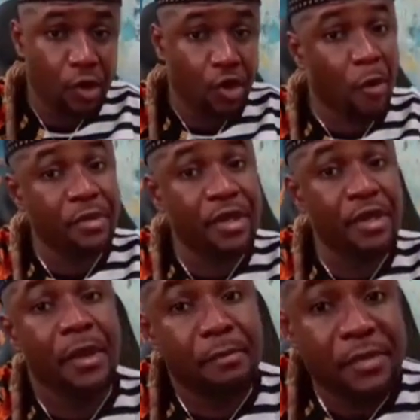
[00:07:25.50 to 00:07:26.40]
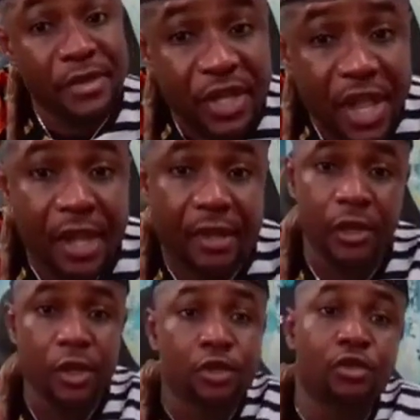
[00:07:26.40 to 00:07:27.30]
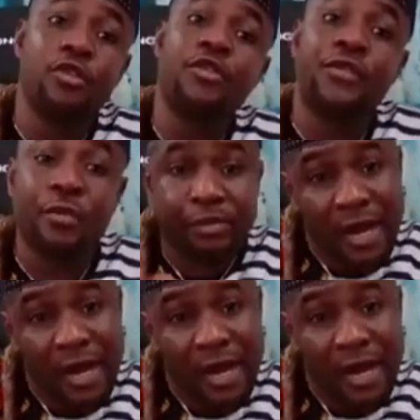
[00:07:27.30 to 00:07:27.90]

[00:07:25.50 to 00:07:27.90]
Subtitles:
Not be mistake. So if you